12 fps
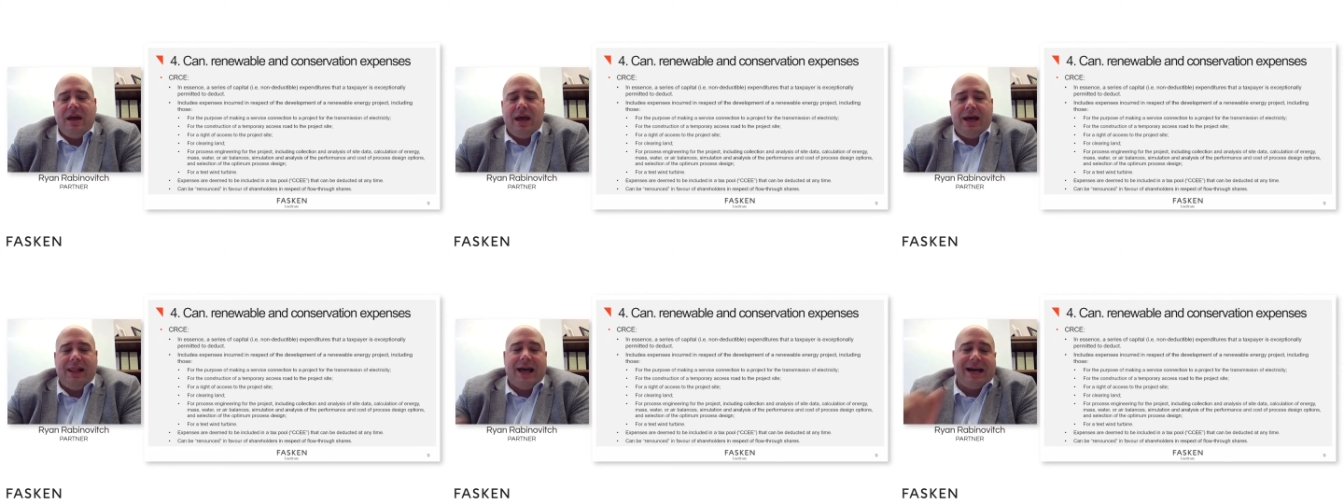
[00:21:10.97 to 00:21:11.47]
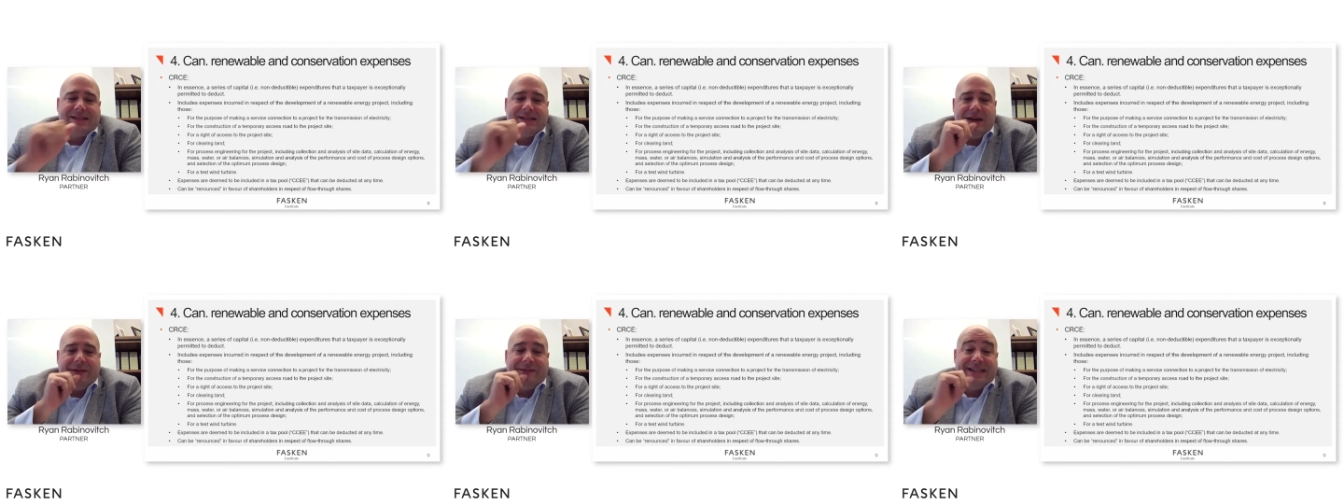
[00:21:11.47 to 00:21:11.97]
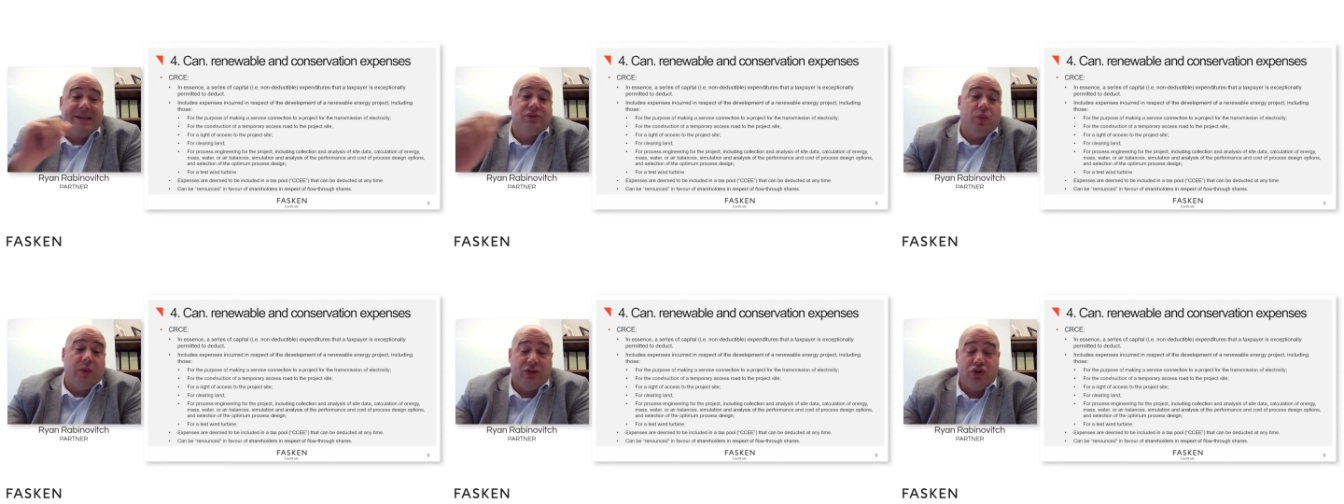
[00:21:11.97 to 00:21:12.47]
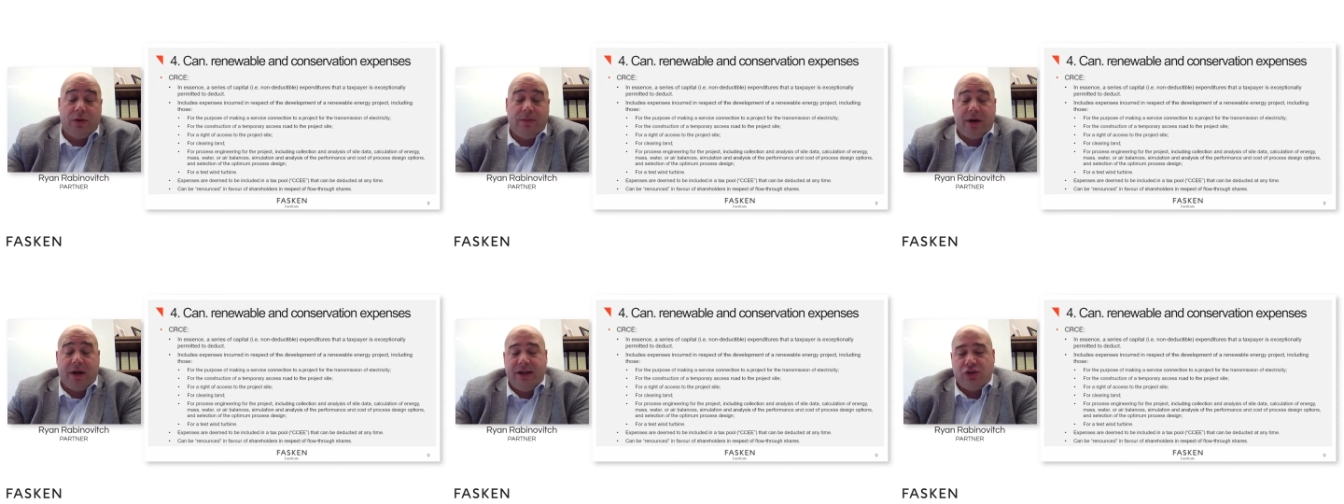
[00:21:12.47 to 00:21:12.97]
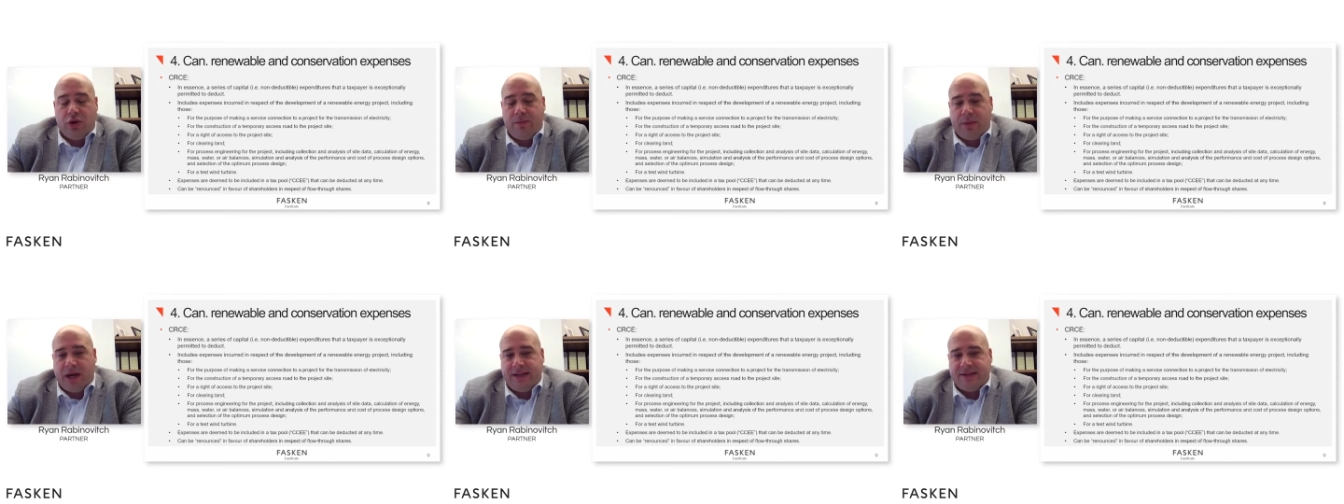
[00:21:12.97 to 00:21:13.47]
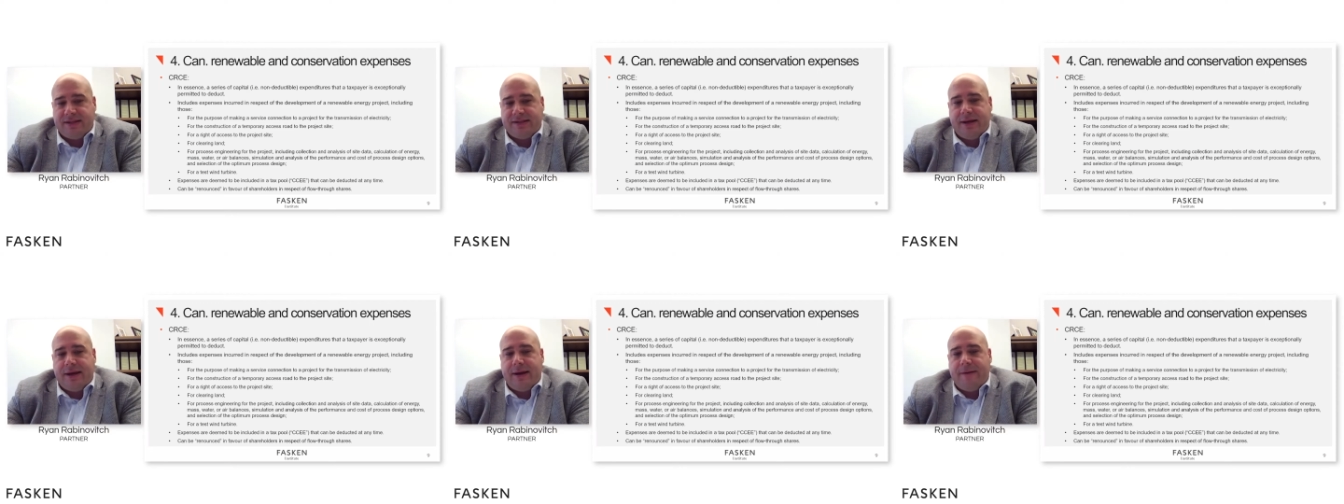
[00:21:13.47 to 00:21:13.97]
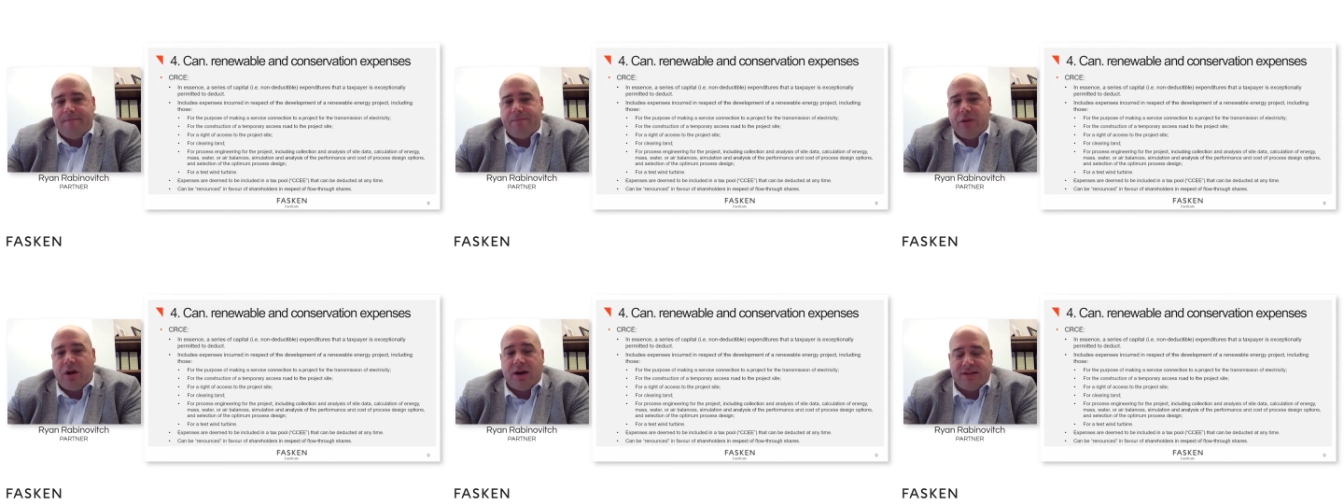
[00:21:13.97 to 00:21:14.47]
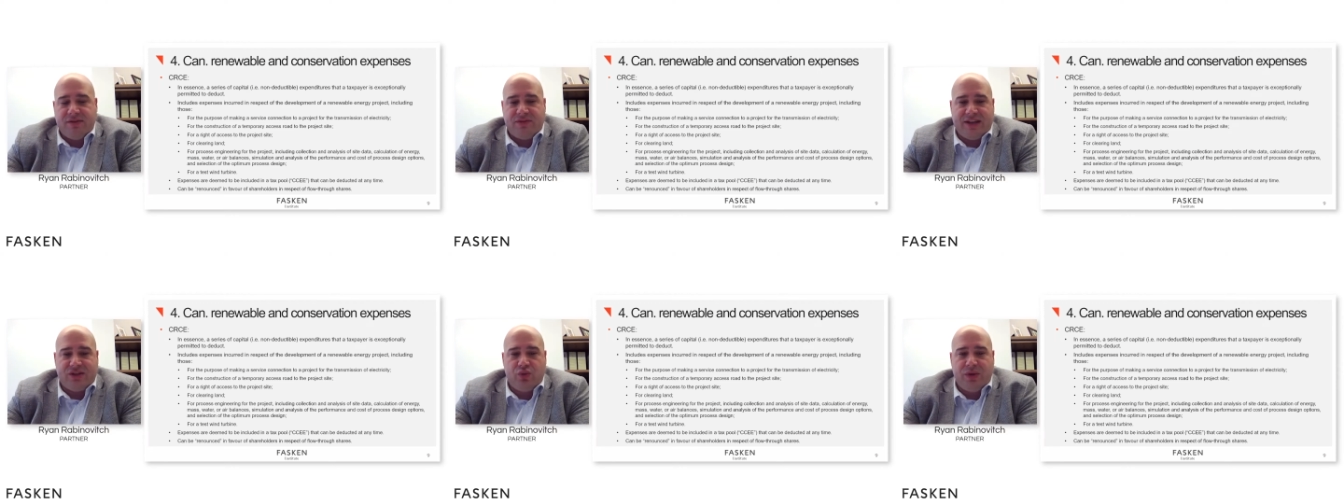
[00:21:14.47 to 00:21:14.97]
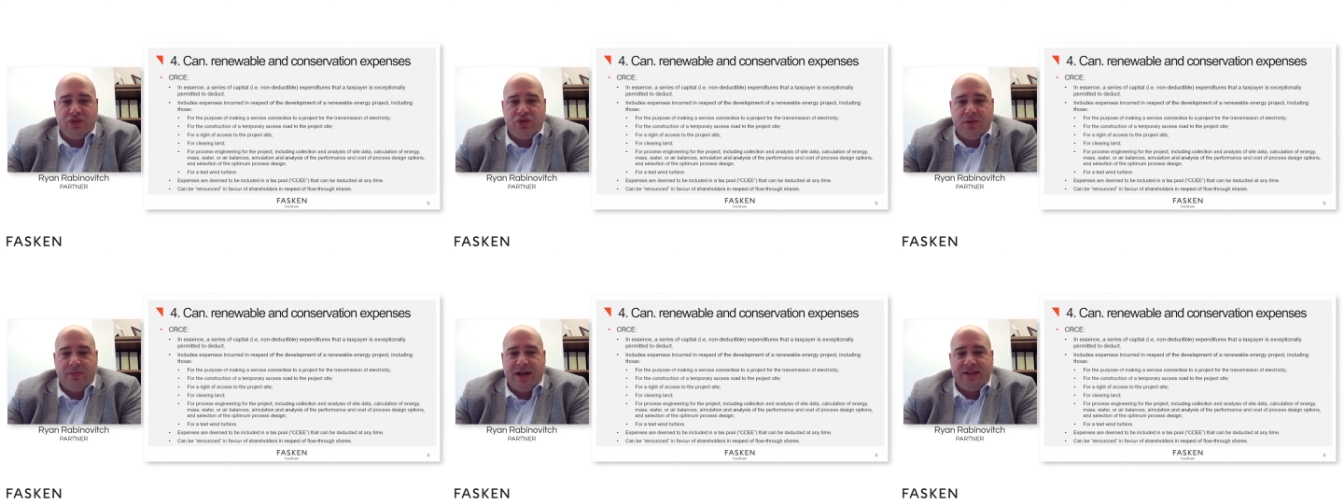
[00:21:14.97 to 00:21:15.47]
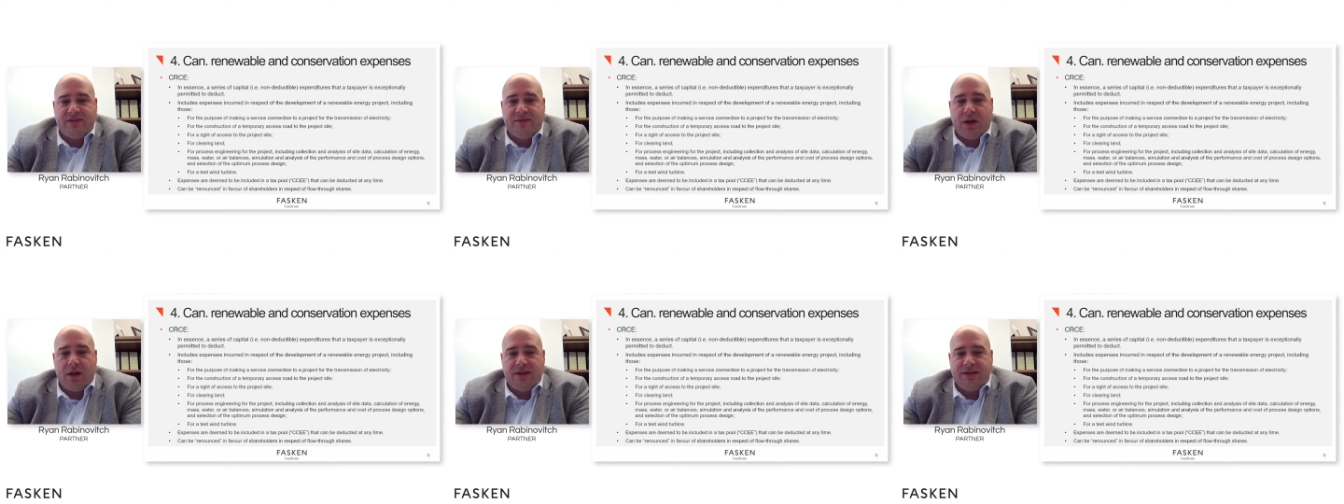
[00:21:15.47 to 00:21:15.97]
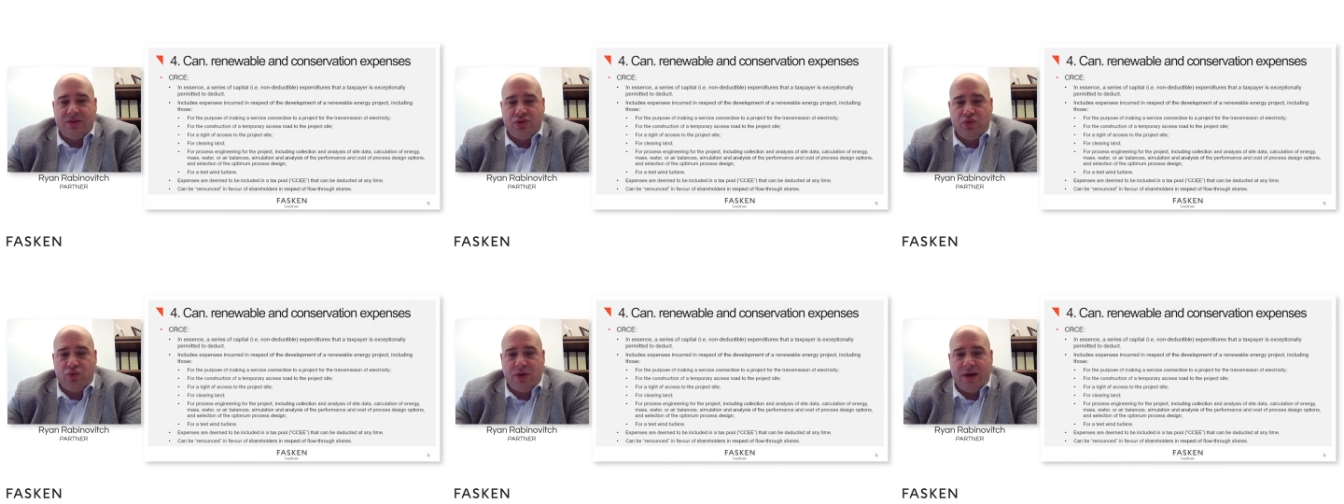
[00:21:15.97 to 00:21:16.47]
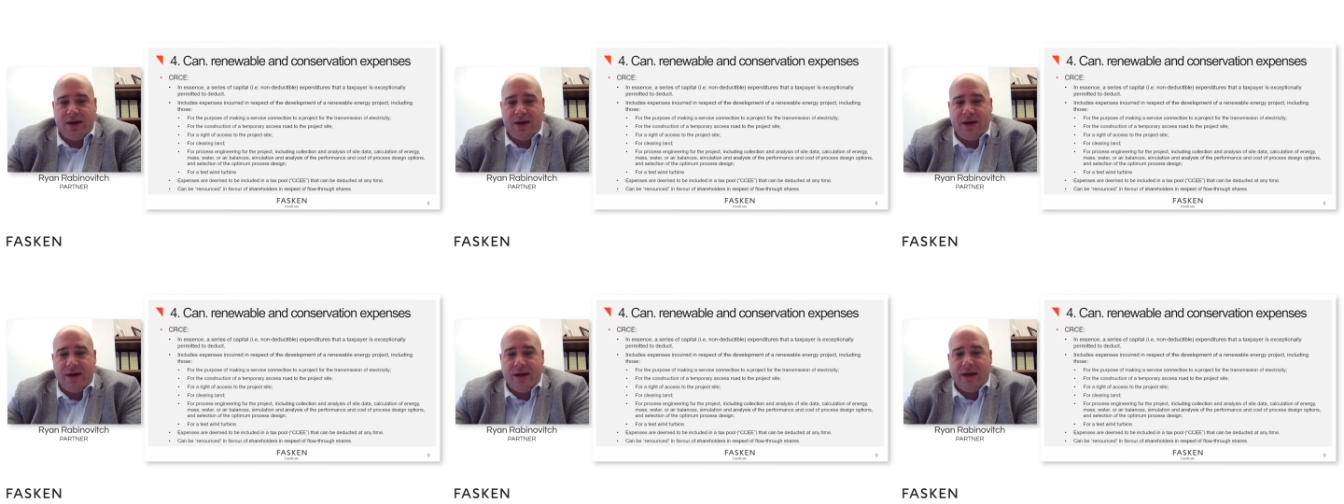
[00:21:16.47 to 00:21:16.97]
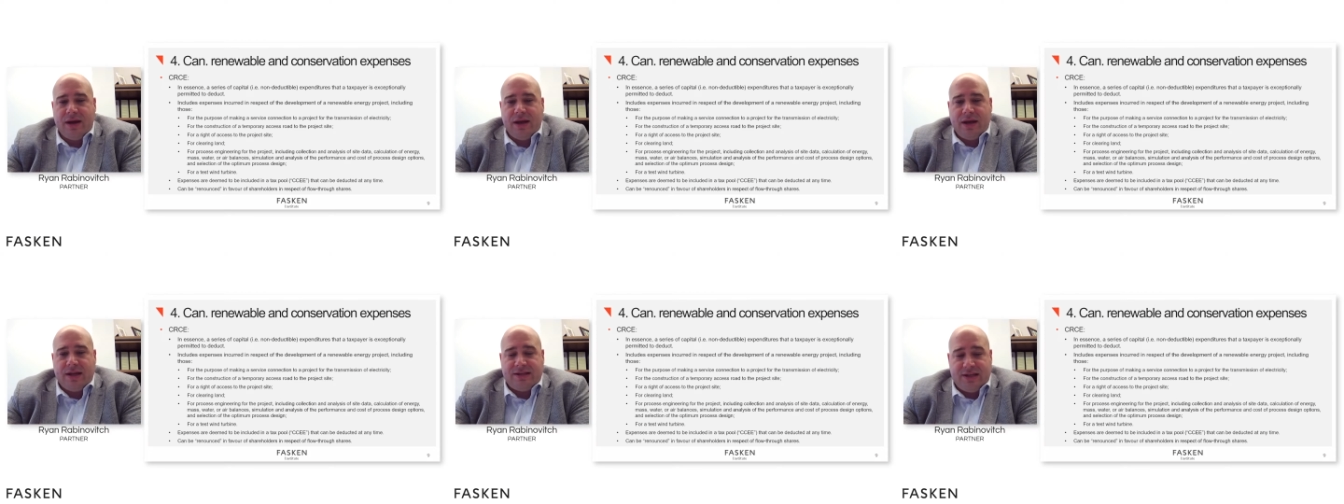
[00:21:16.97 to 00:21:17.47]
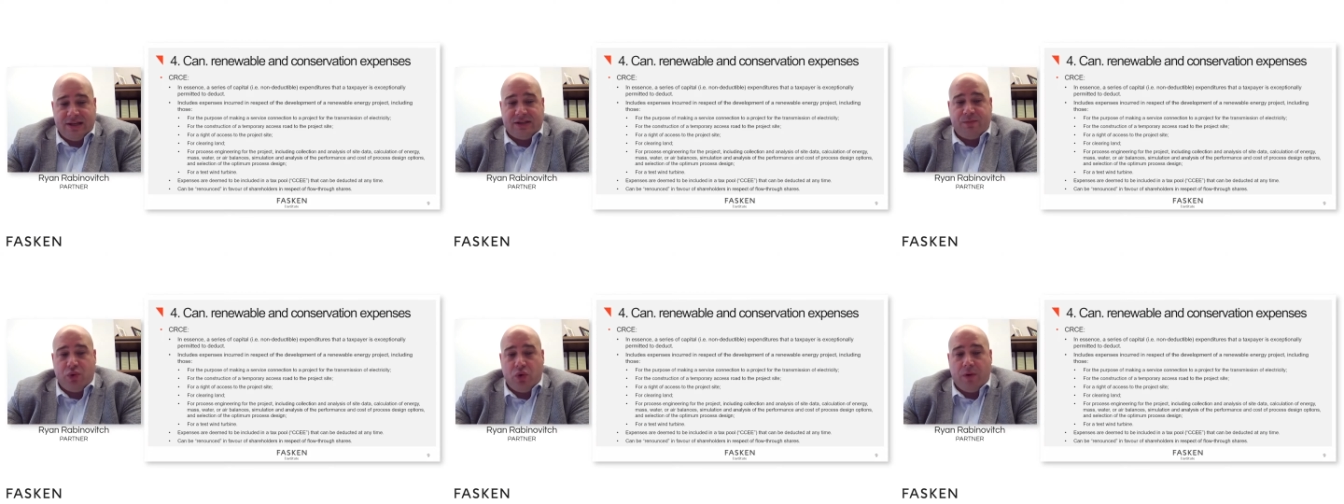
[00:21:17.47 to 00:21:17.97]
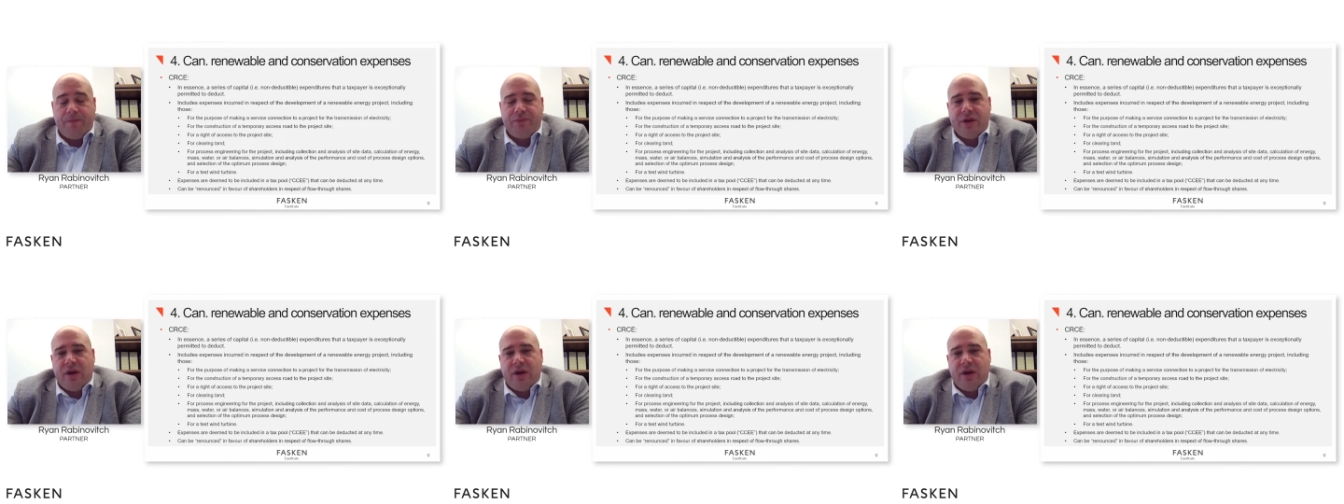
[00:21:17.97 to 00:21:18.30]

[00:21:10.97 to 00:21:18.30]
And lastly, you have test wind turbines. The cost of test wind turbines fall into to this pool.